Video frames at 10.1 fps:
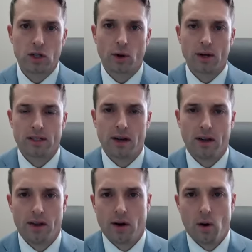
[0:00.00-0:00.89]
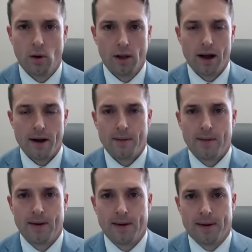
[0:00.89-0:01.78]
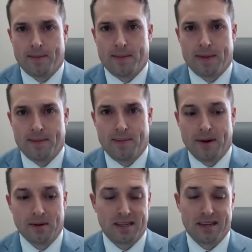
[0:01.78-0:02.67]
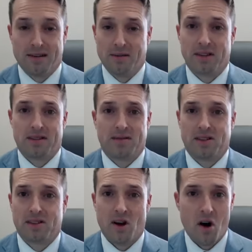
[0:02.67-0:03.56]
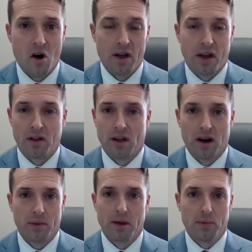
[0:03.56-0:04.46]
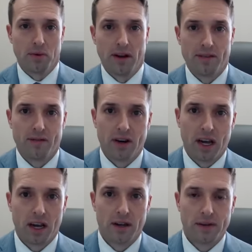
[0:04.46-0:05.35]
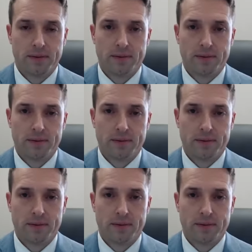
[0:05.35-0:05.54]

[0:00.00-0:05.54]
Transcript: short sell, not a whole lot, but it was just calling a lot of people every day.